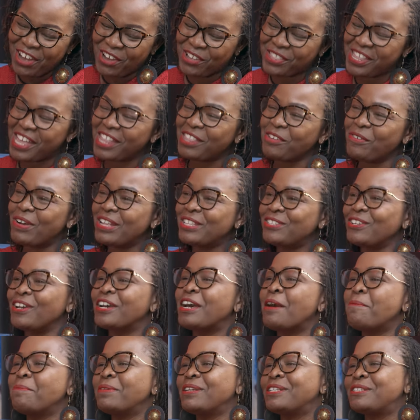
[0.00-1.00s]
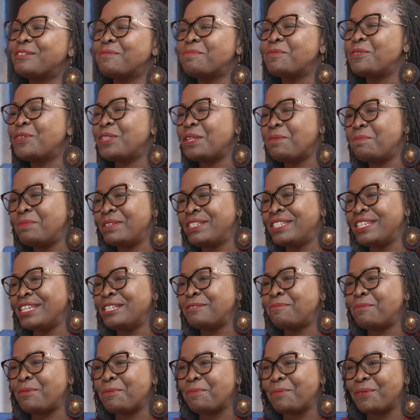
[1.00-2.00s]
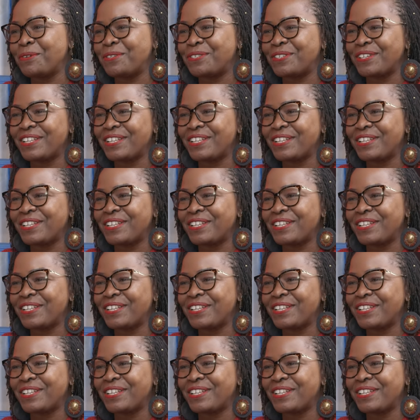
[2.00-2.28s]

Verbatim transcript: oh, they're the ones you're coming to me. The Kevin, Kevin,